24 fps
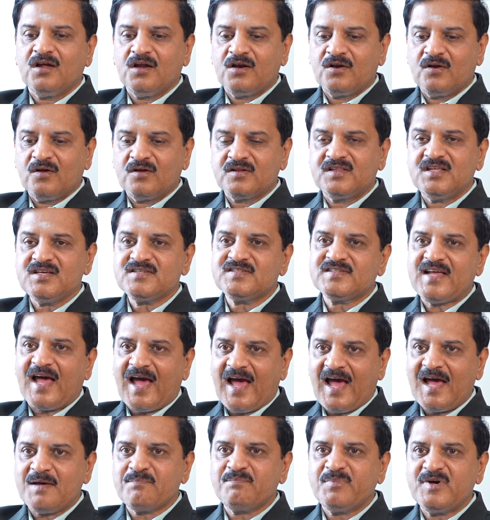Now this
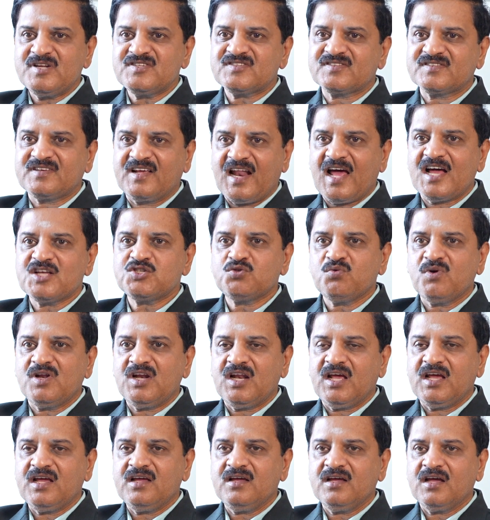happens
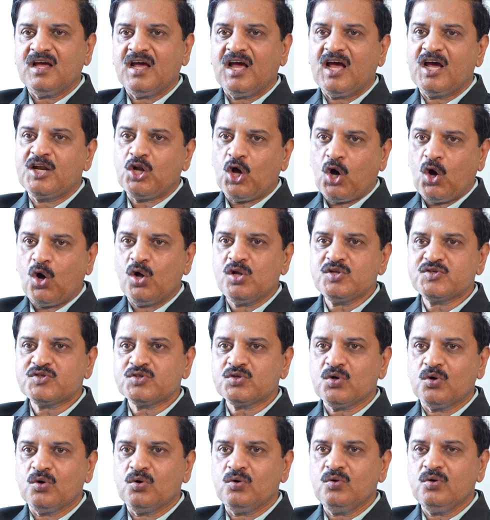gradually and
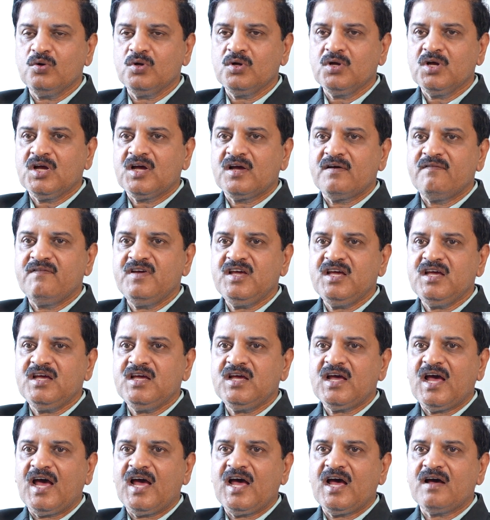also we
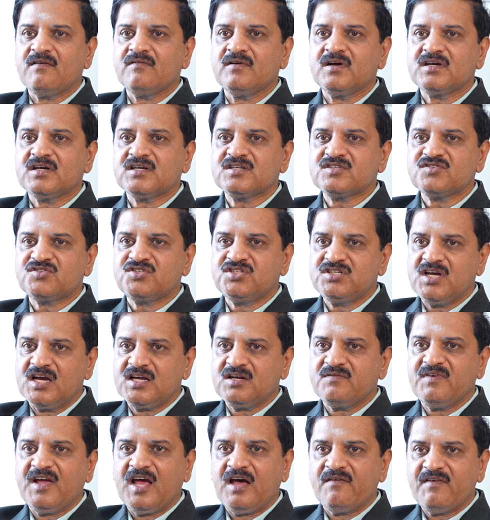have
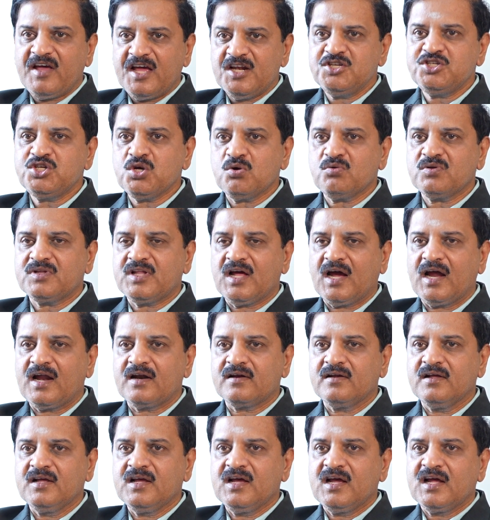checked, we have ensured
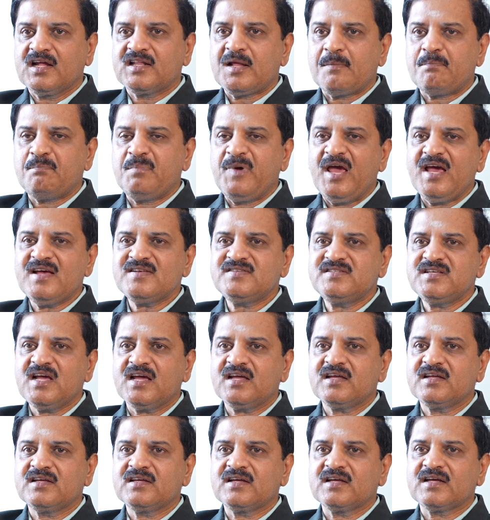that the
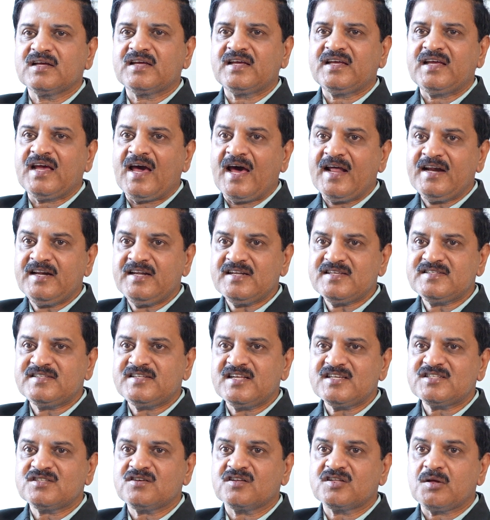basic
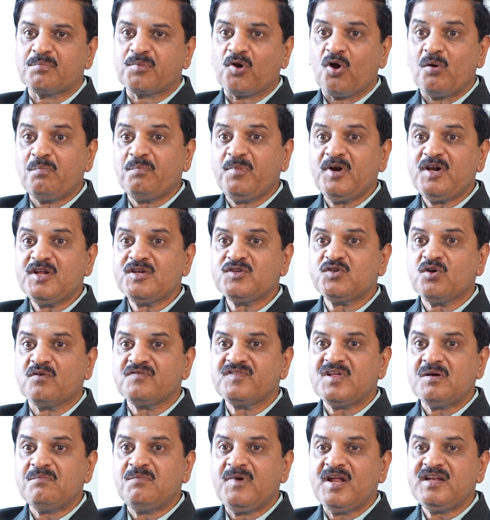characteristics or the properties of
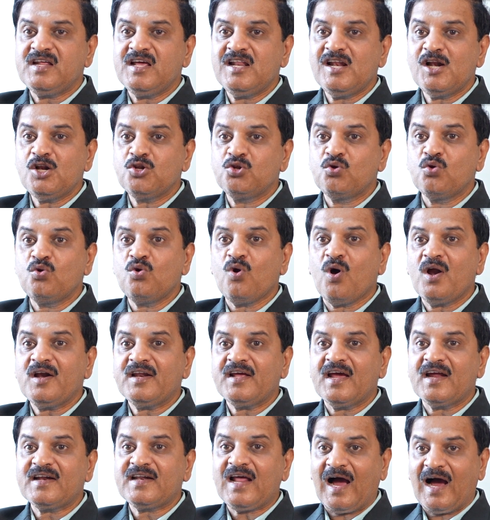the material do not
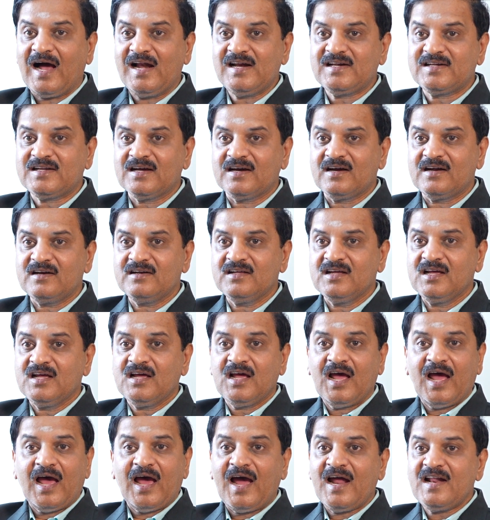get altered
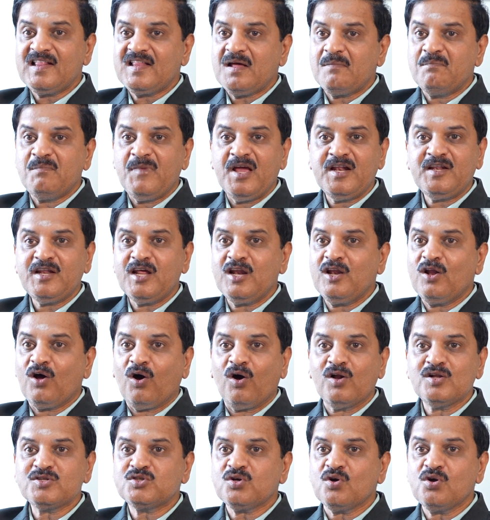and the material
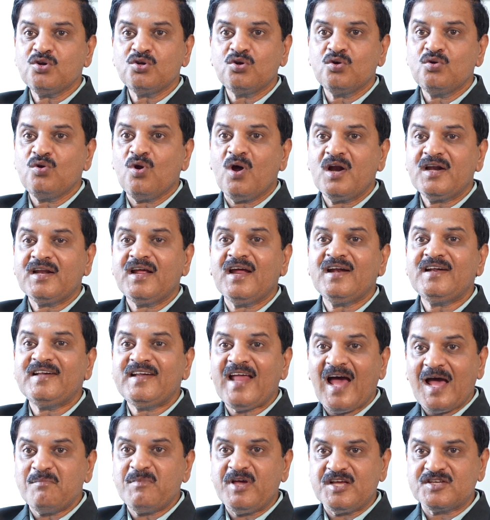also do not get
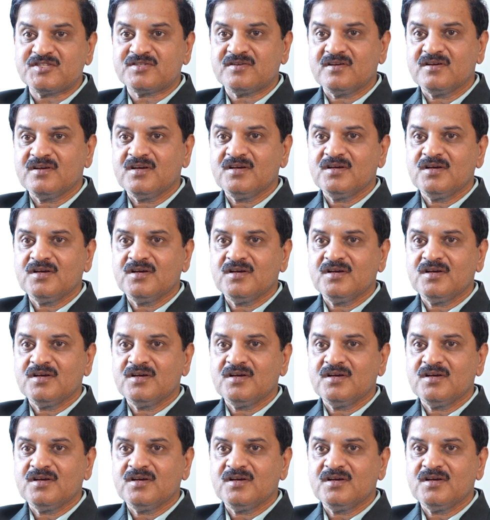damaged.